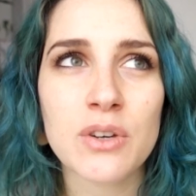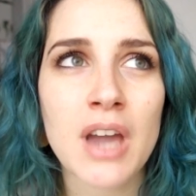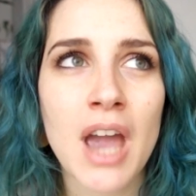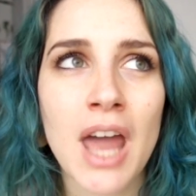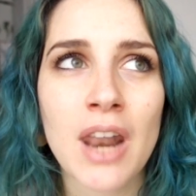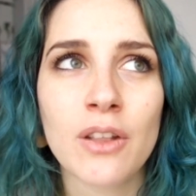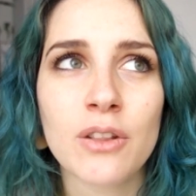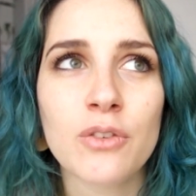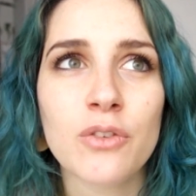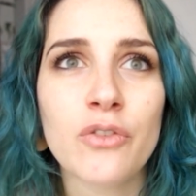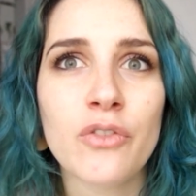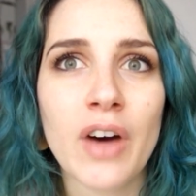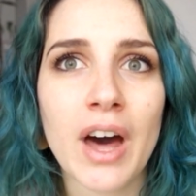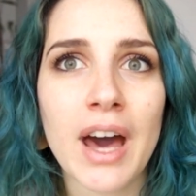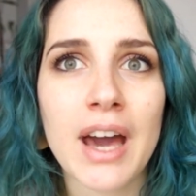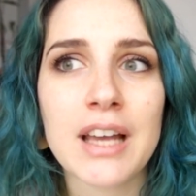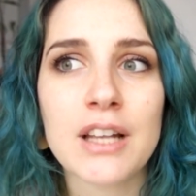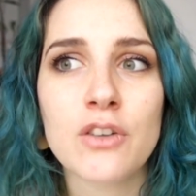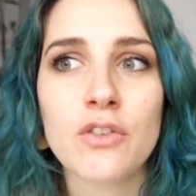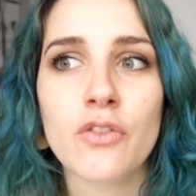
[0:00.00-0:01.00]
You cannot
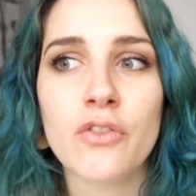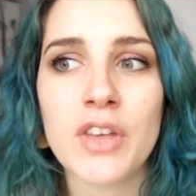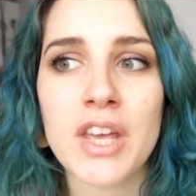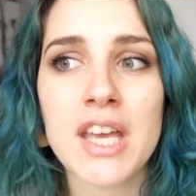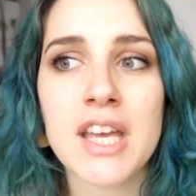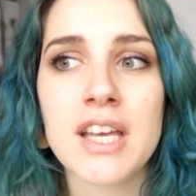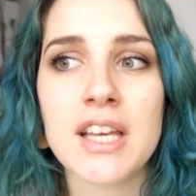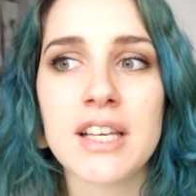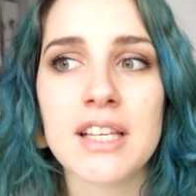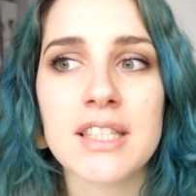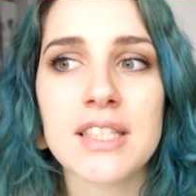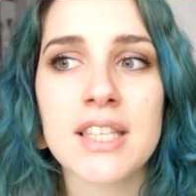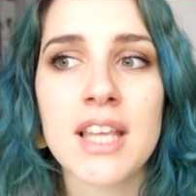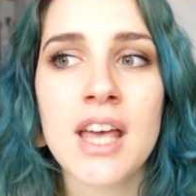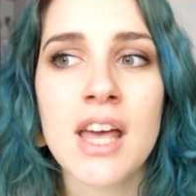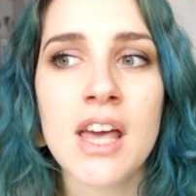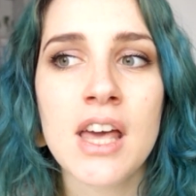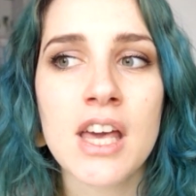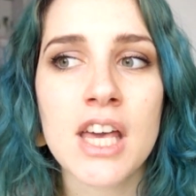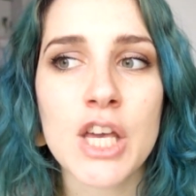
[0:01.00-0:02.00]
fight things
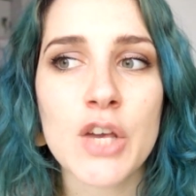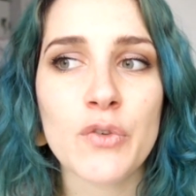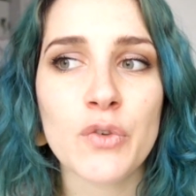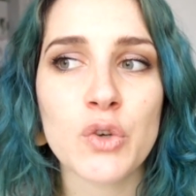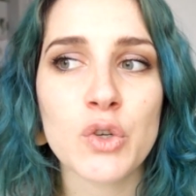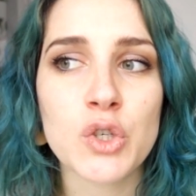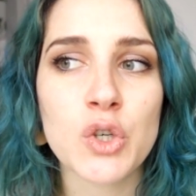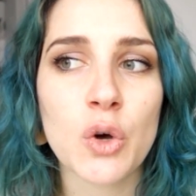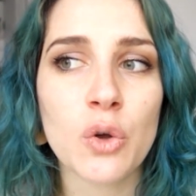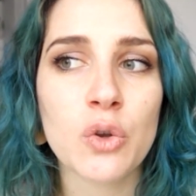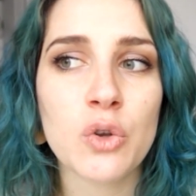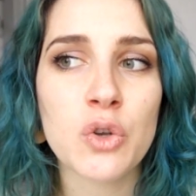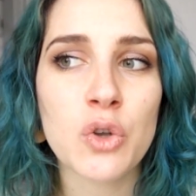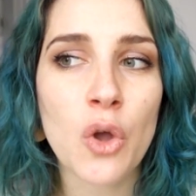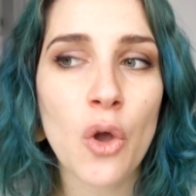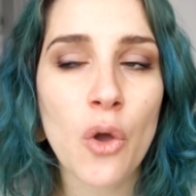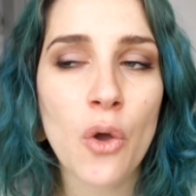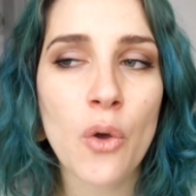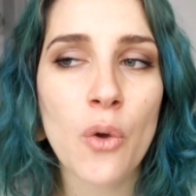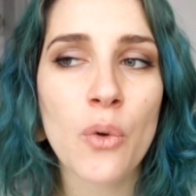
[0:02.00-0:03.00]
if you don't
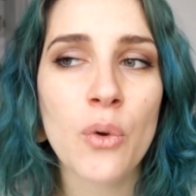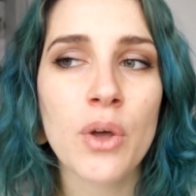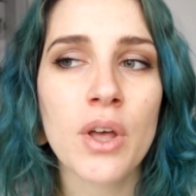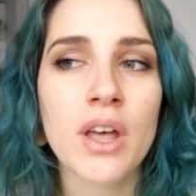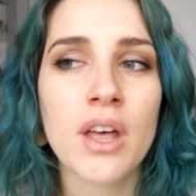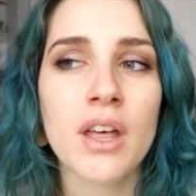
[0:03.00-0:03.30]
know